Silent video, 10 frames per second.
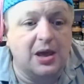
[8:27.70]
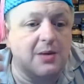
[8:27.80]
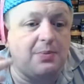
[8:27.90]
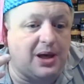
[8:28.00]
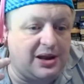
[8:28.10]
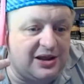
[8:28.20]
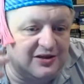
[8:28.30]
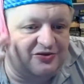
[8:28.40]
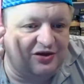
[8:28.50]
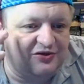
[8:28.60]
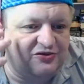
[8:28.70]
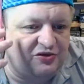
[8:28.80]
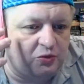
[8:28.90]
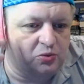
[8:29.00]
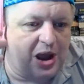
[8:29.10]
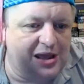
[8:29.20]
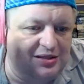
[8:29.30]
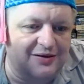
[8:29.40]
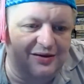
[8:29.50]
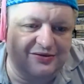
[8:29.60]
but it's the right
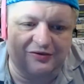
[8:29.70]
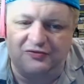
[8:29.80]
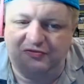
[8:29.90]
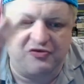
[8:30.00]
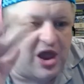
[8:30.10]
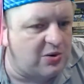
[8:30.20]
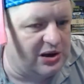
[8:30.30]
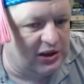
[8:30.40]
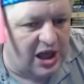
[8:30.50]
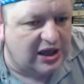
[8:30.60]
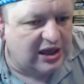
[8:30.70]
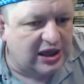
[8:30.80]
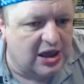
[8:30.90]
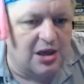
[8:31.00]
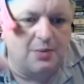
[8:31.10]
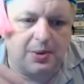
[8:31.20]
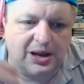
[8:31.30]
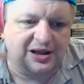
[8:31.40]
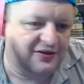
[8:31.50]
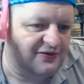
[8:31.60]
level. It's very lucky, but
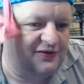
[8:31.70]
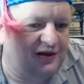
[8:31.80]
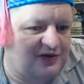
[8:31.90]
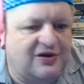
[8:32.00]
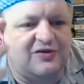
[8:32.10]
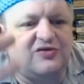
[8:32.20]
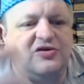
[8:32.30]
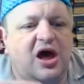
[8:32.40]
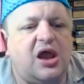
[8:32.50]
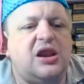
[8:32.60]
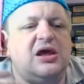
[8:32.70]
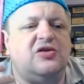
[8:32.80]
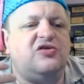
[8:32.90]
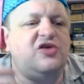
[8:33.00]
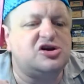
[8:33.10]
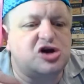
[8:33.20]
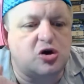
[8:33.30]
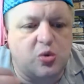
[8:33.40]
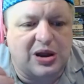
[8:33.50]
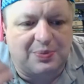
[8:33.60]
it's done in such a
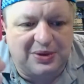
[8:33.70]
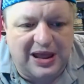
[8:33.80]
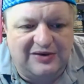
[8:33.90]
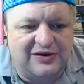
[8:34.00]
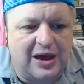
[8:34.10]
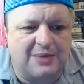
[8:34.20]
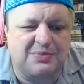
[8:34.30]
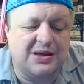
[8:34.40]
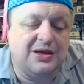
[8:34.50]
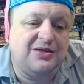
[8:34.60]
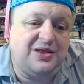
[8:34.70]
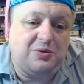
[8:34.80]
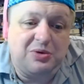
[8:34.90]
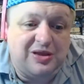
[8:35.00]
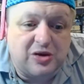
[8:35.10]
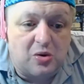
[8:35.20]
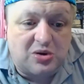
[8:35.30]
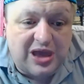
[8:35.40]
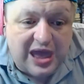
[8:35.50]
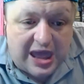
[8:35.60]
quick playtime that I really don't
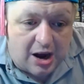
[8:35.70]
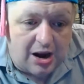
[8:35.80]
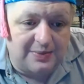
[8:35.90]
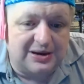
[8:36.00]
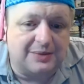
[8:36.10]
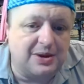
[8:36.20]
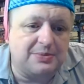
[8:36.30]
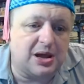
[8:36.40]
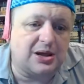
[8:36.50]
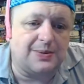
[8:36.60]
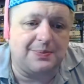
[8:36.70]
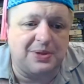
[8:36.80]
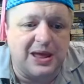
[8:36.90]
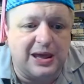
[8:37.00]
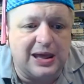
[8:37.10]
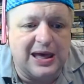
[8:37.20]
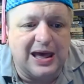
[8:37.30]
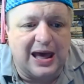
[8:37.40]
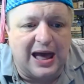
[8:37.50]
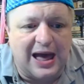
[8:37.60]
care. I mean, I'm not going to be playing
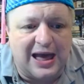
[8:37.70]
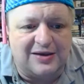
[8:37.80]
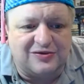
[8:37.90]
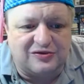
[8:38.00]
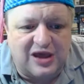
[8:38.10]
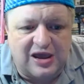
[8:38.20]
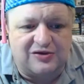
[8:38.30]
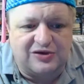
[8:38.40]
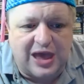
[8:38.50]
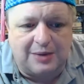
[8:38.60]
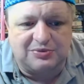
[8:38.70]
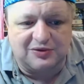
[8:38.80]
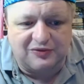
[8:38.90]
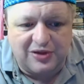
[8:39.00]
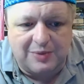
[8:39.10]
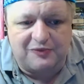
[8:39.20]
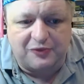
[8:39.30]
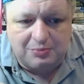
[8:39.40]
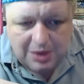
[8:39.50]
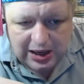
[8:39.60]
high stakes Captain Flip for
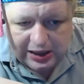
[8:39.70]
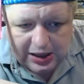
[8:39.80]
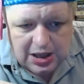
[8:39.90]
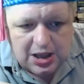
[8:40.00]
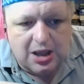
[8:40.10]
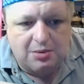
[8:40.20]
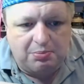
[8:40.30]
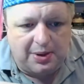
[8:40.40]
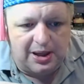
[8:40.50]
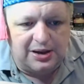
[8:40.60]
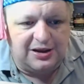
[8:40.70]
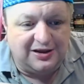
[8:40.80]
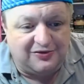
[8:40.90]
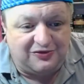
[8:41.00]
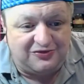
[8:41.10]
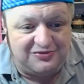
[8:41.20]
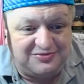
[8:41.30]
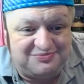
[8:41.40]
money, but it's